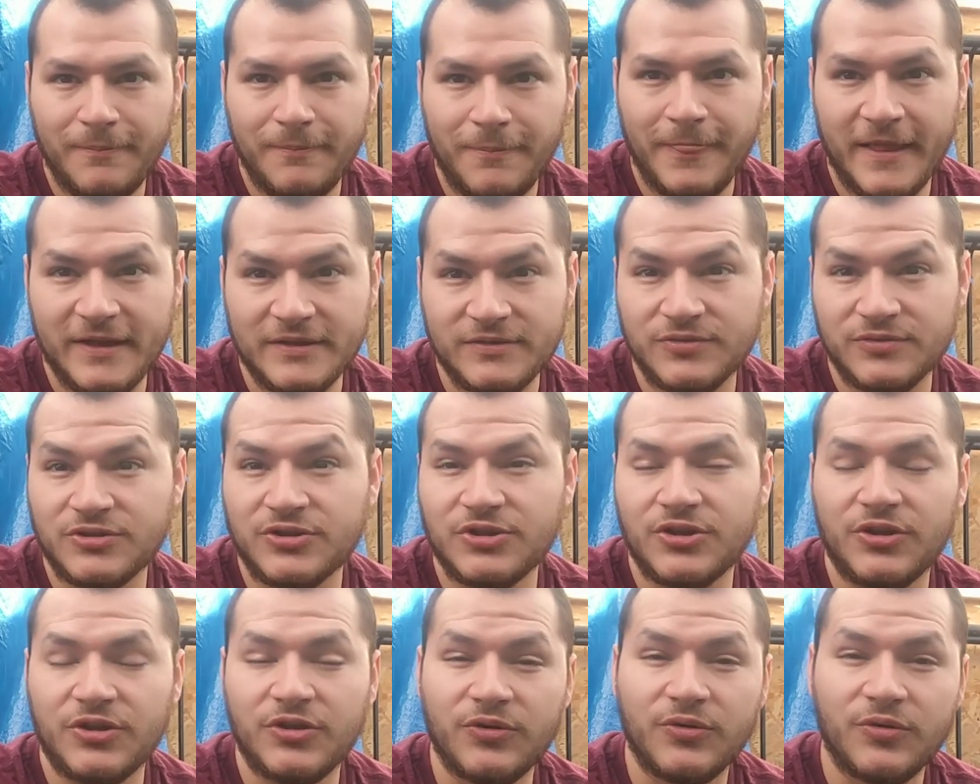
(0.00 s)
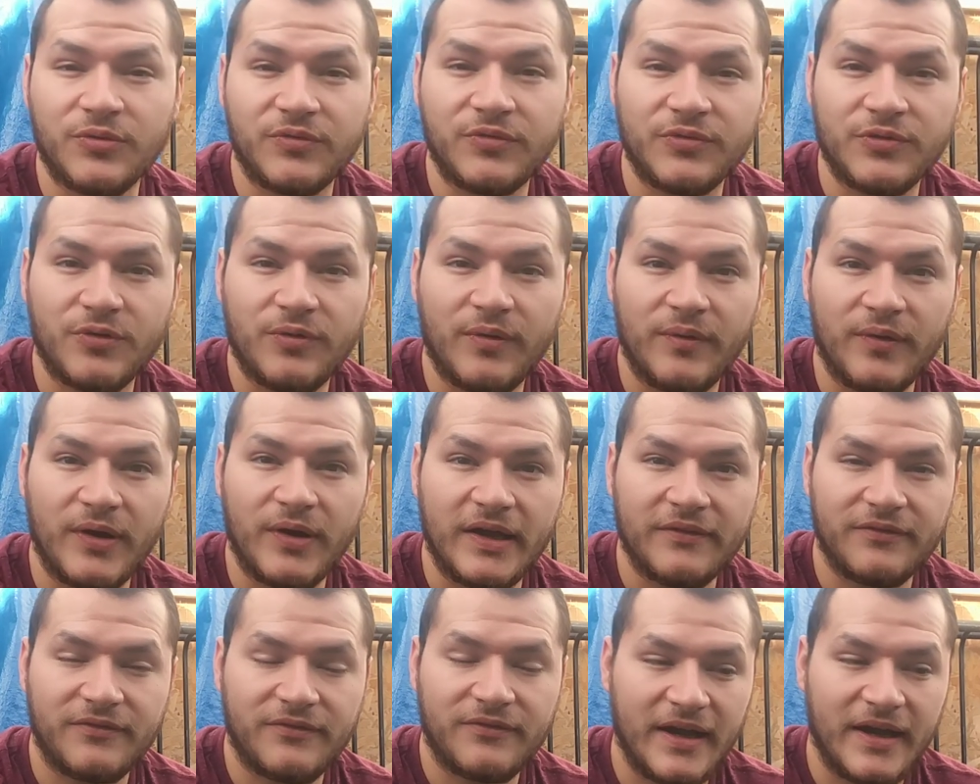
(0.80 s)
That's what you do if you
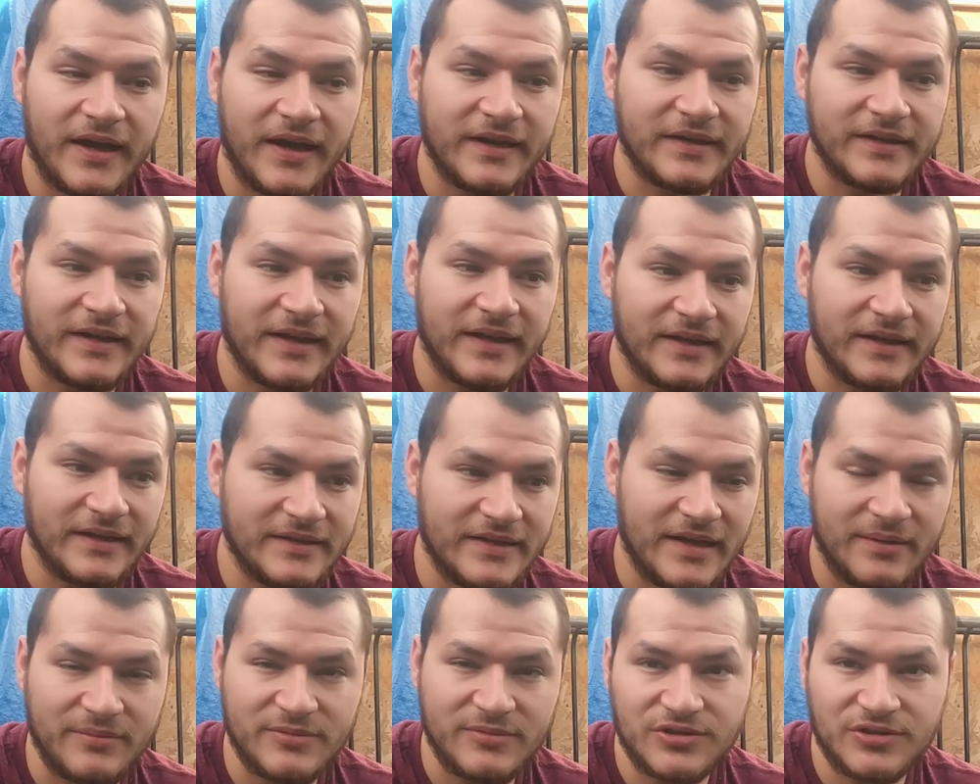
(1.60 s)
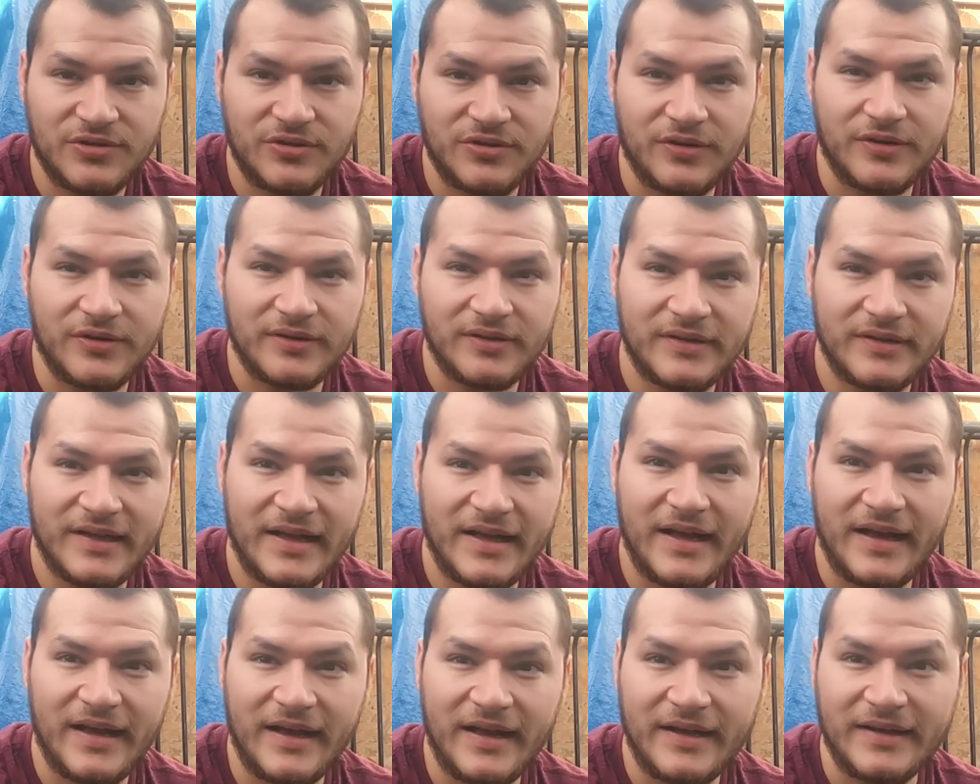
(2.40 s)
find a damaged scooter.
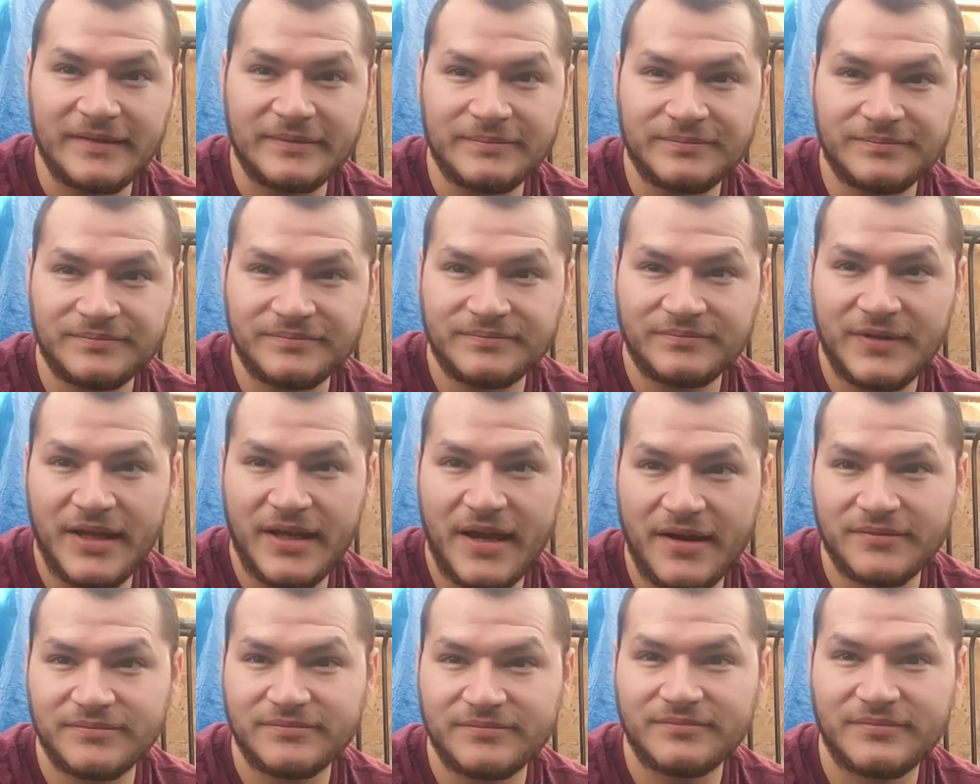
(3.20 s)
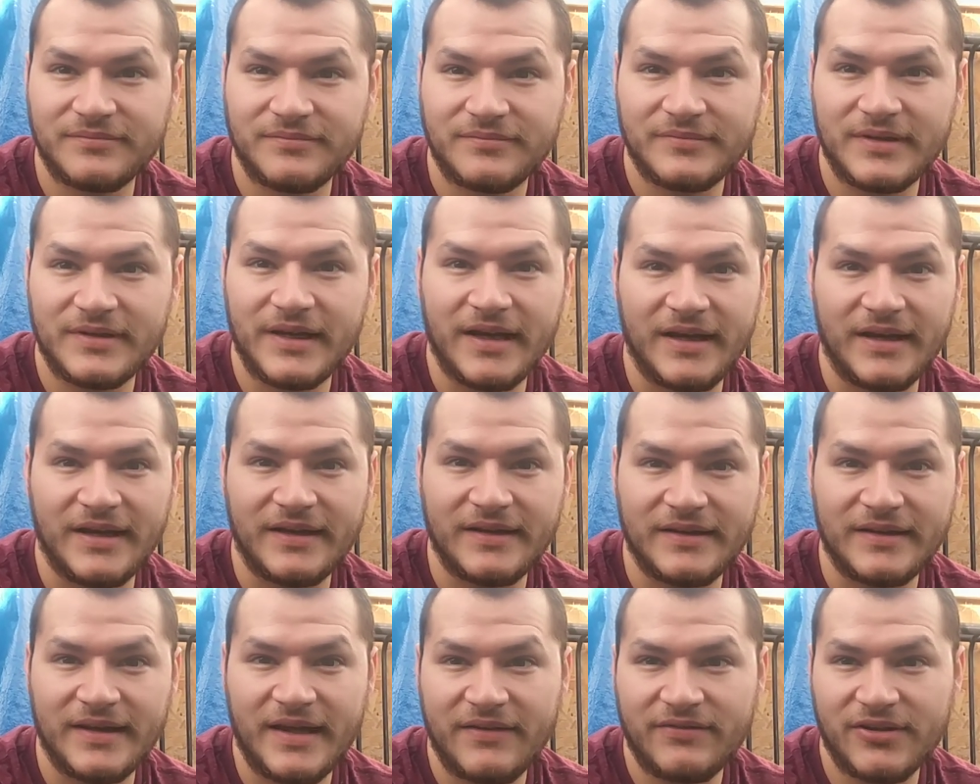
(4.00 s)
Yeah,
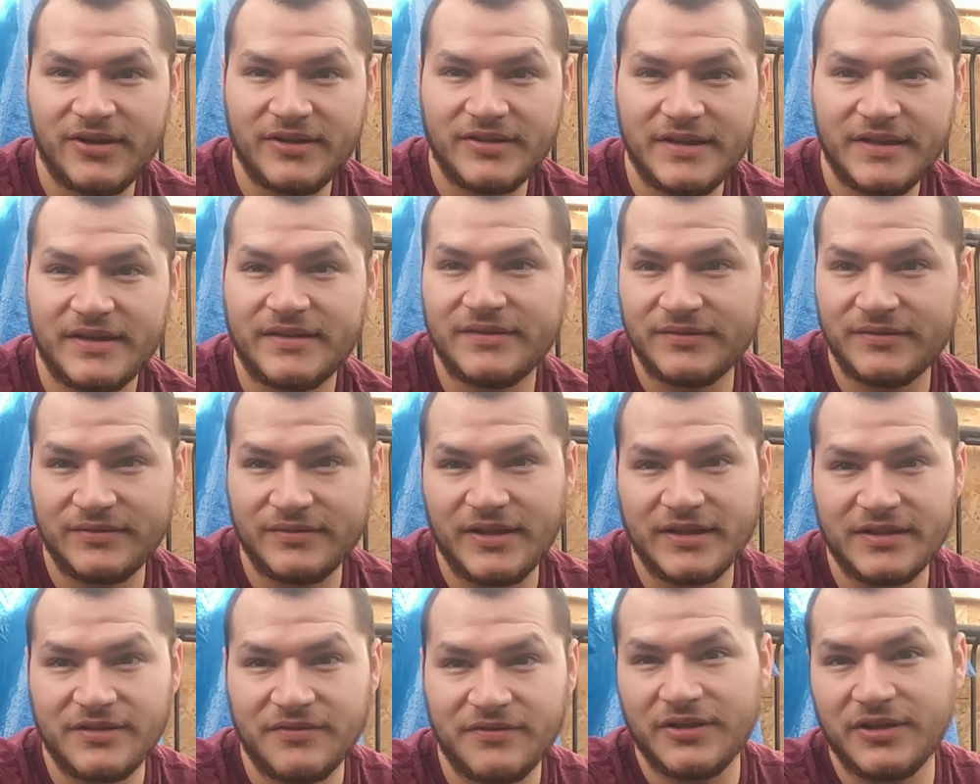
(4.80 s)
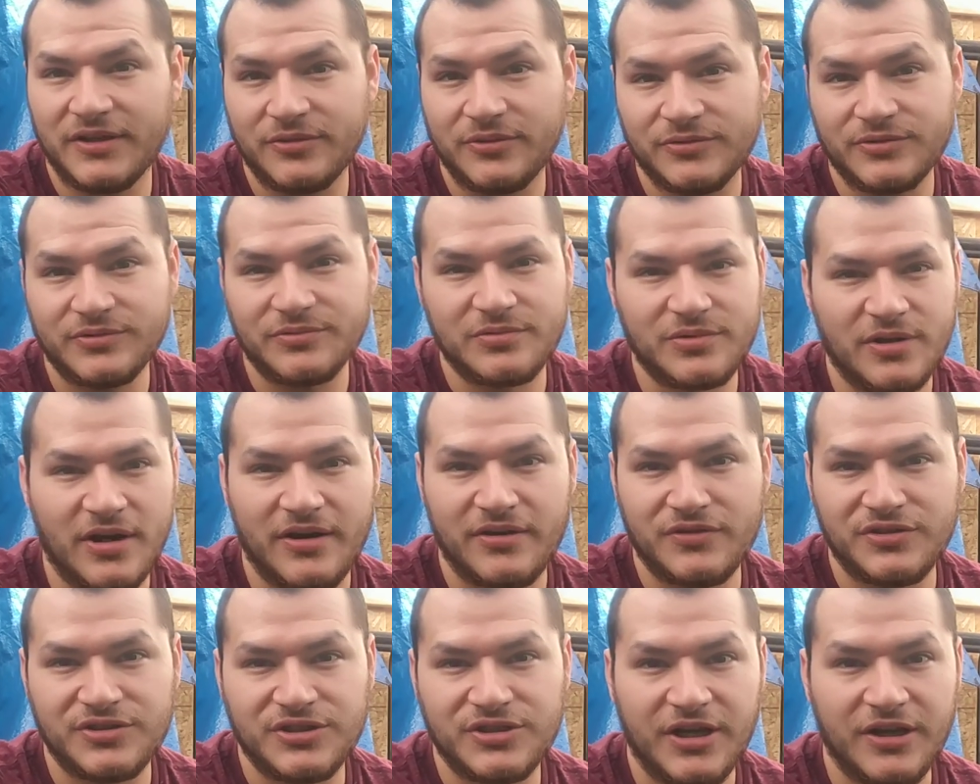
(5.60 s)
have a great day. Like the video, subscribe
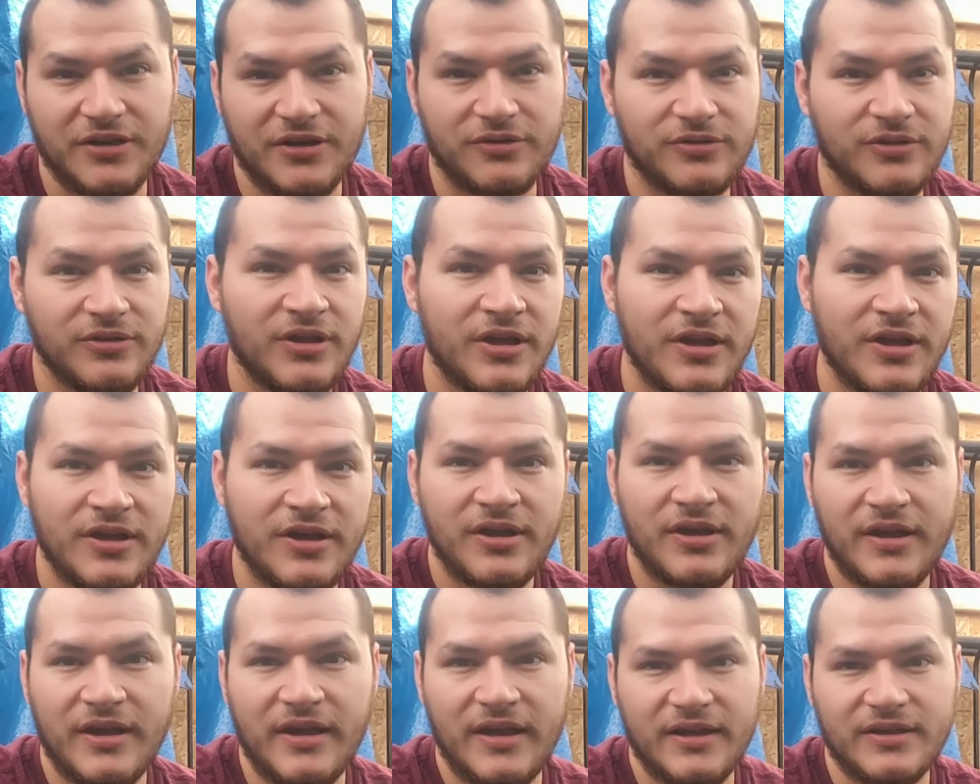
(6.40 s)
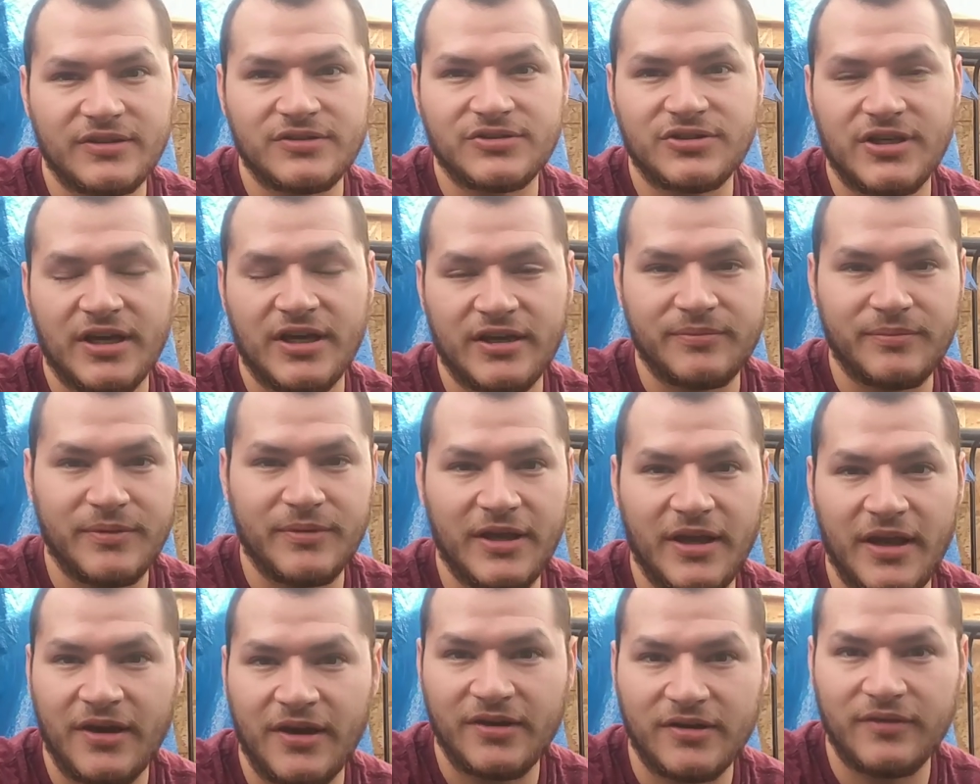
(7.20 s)
to the channel, and check
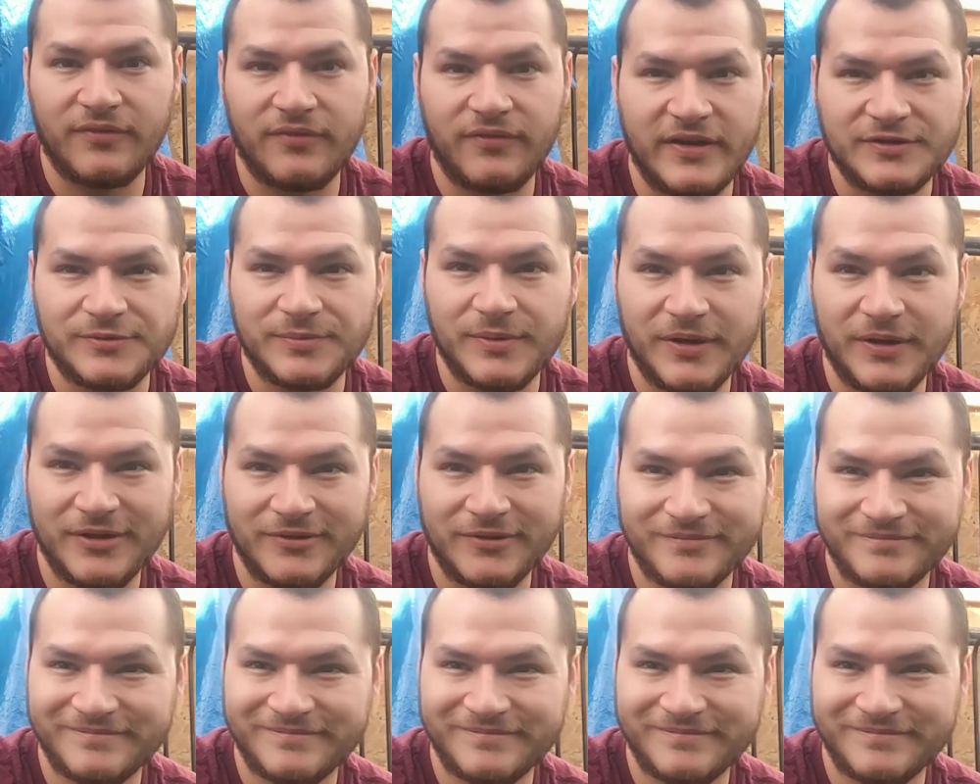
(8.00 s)
me out on Facebook